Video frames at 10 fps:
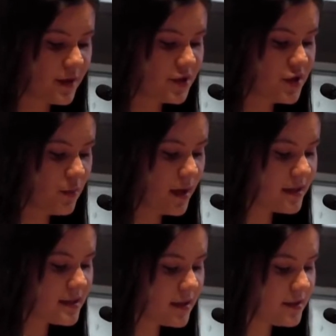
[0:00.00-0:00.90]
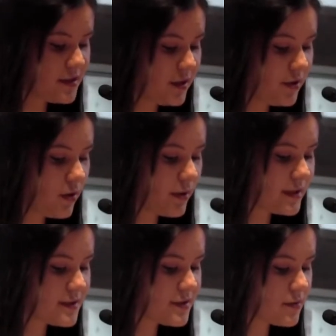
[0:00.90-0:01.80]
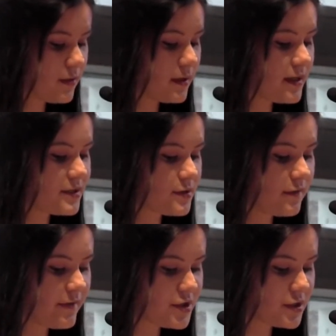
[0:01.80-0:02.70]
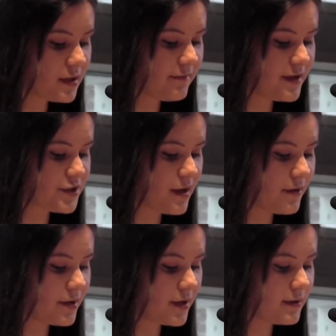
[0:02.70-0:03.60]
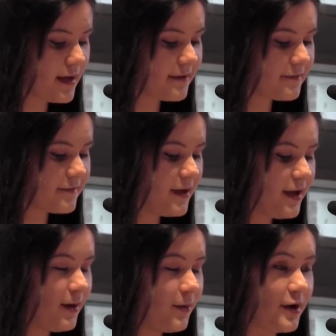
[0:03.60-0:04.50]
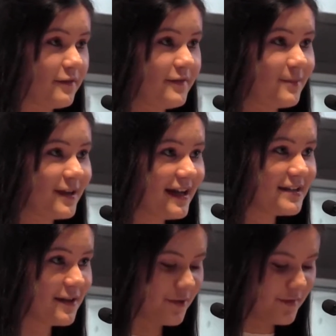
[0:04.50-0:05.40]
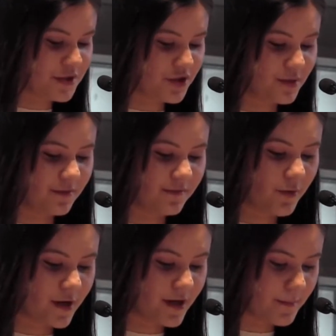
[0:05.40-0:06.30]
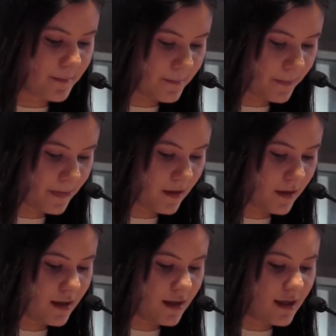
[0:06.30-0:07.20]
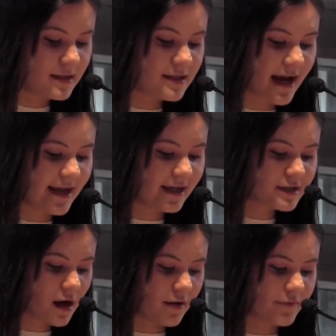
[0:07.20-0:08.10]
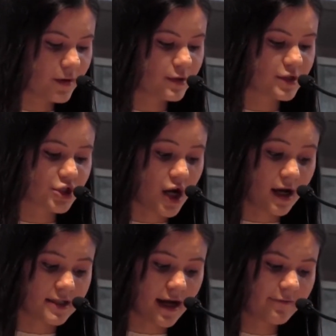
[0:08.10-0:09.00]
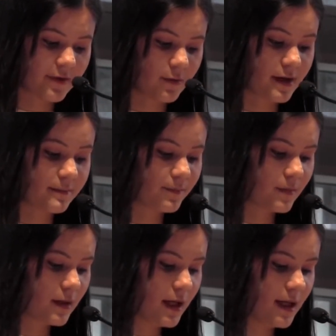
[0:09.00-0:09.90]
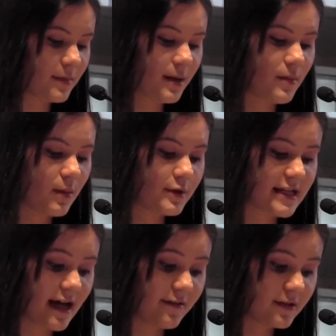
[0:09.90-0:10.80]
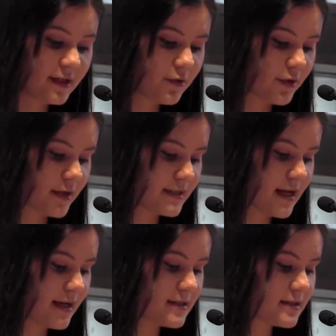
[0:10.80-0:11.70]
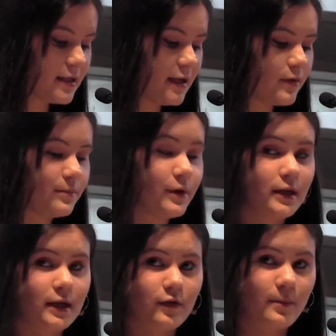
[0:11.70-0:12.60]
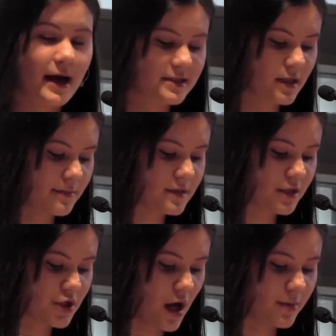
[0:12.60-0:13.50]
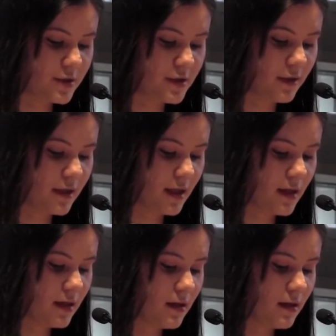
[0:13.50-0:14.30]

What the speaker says: because she wanted to continue going to school and to eventually venture out in her life, where her family had never ventured before. Denying his offer was a shock to everyone, and my mom was heavily criticized and even bullied for passing up such an opportunity.